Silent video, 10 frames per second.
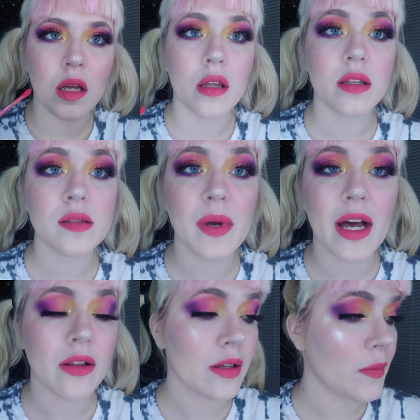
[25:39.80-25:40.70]
And this
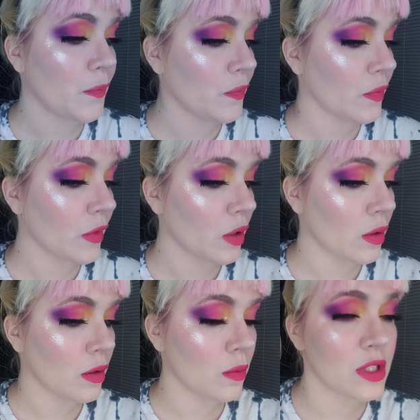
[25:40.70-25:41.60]
palette
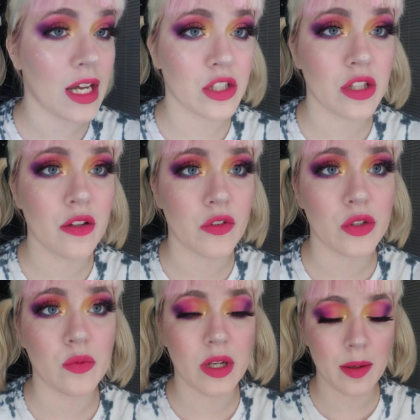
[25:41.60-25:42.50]
was actually the
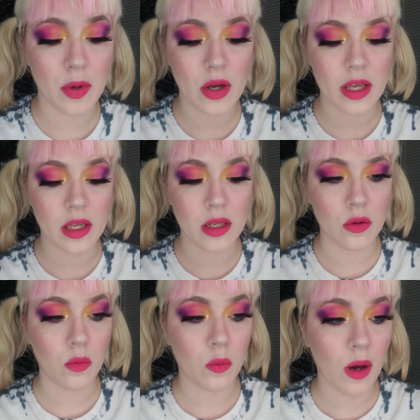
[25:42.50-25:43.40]
first one I bought in
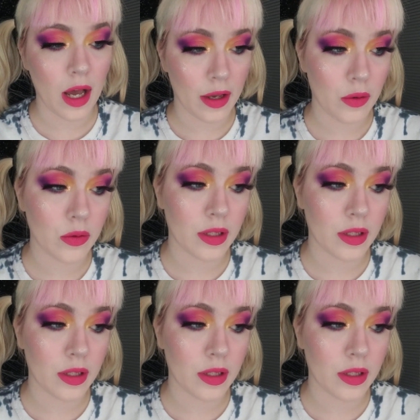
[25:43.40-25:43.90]
a while.